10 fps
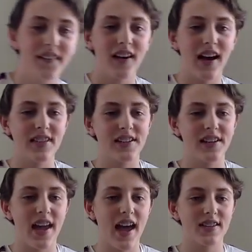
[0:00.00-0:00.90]
you guys
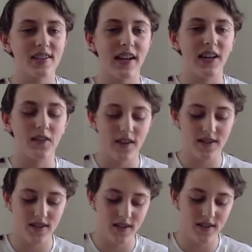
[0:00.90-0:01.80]
can ask. Any
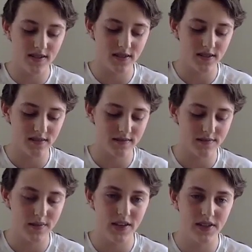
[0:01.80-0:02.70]
question is
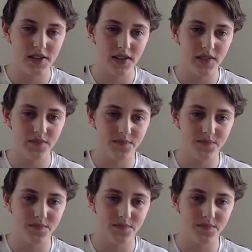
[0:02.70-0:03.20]
good.